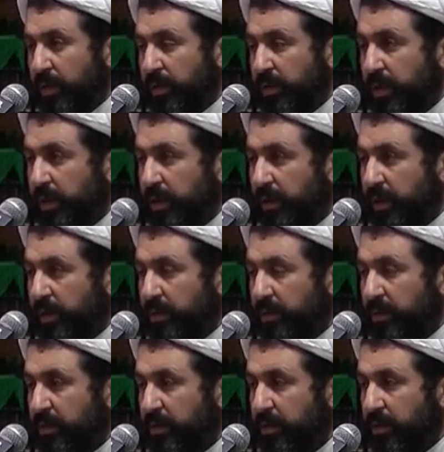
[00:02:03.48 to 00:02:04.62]
said
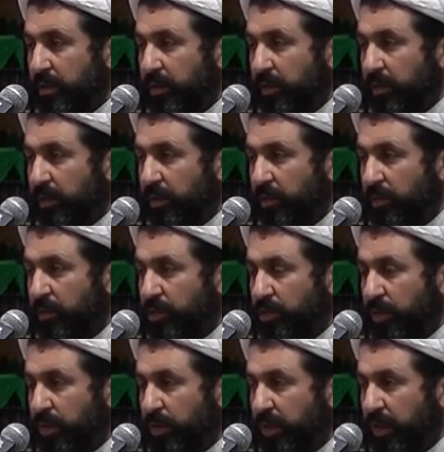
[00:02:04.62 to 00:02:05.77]
that we
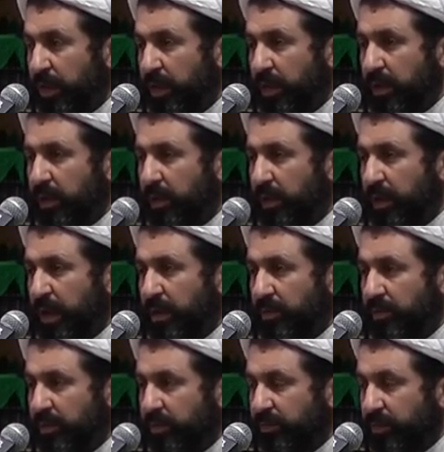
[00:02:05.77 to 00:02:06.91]
should think
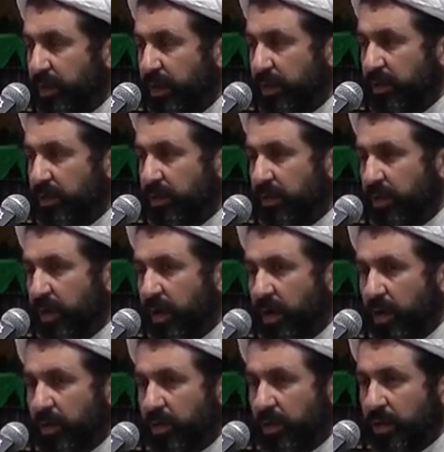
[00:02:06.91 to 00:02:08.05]
and reflect
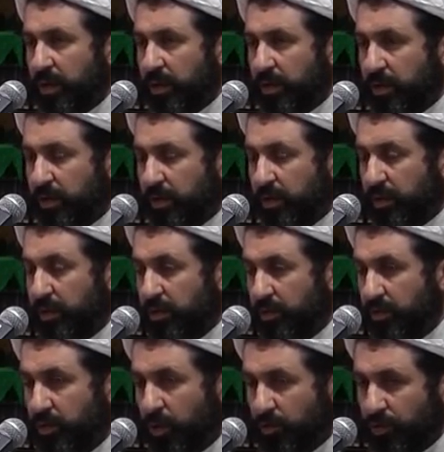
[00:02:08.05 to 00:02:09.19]
on the
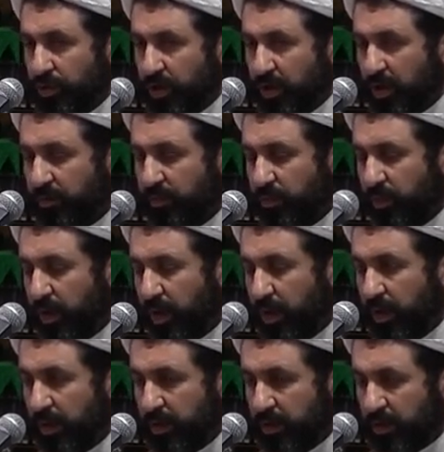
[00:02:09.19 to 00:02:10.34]
notion of
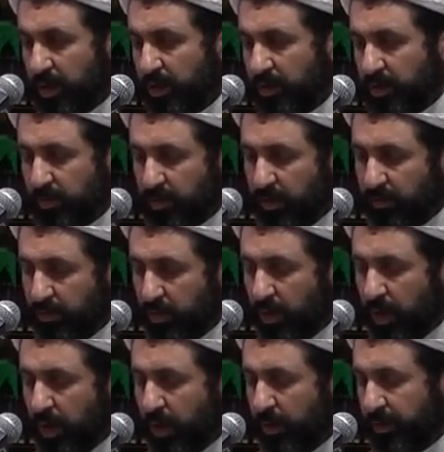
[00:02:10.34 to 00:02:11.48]
dua and the concept of
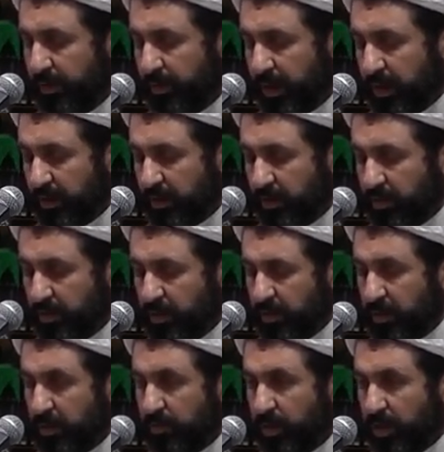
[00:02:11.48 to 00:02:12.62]
dua. And
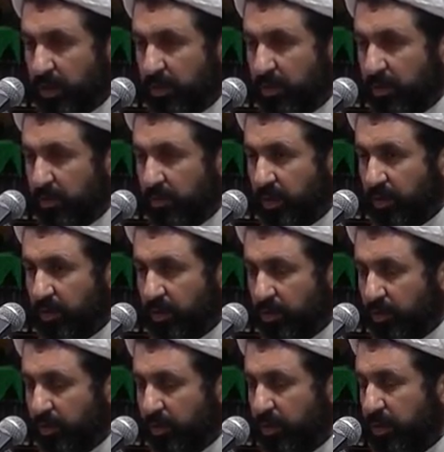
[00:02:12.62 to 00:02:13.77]
this is what we are
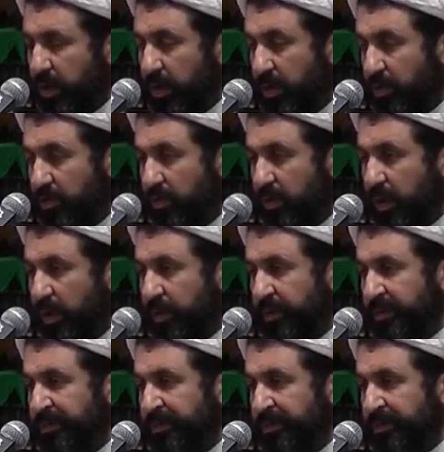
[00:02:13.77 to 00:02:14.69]
going to do inshallah today.